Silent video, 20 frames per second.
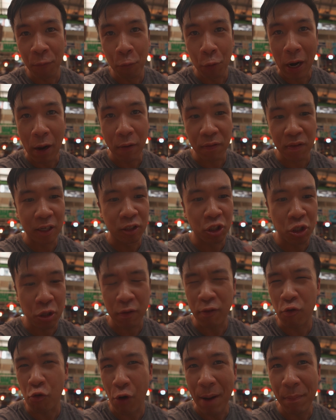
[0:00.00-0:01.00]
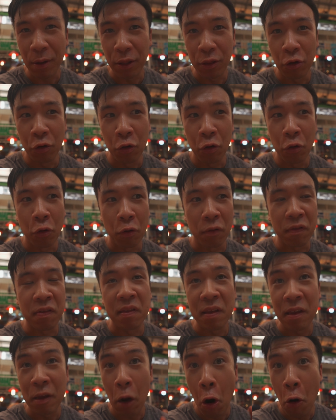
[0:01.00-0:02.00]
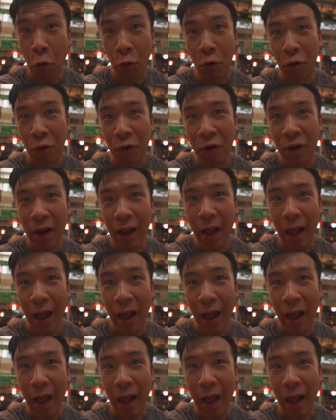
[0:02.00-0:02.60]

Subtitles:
when I was like describing the noodles, the owner,